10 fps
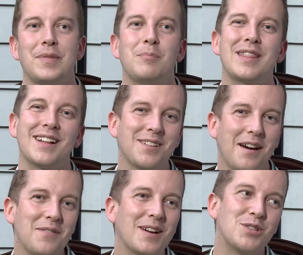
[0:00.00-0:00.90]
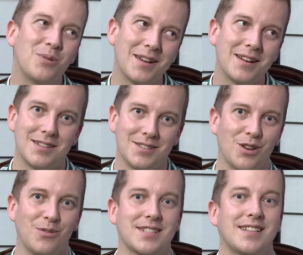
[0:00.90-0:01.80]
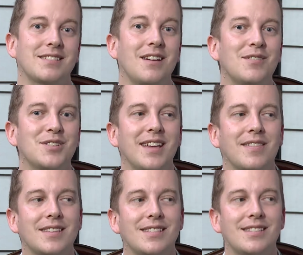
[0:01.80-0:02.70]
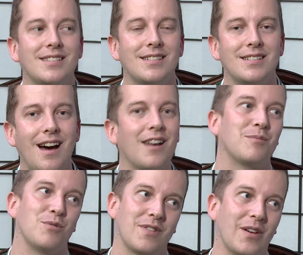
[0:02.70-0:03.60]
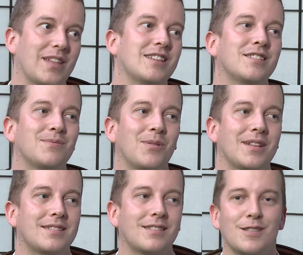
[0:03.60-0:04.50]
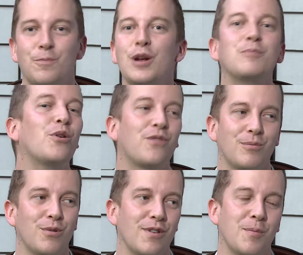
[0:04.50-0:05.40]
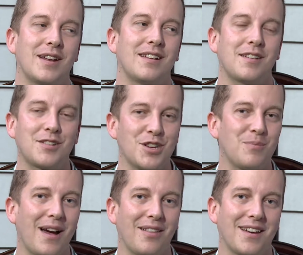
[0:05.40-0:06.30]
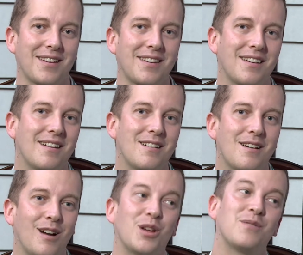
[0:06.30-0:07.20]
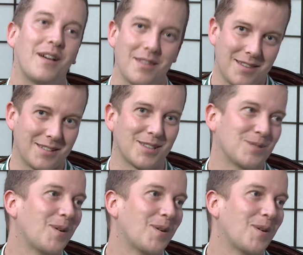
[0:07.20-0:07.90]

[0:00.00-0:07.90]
But that's kind of like doing it a disservice, because that's kind of just like the start of the movie. Like that's the springboard for the movie, but it's actually about like a lot of other things as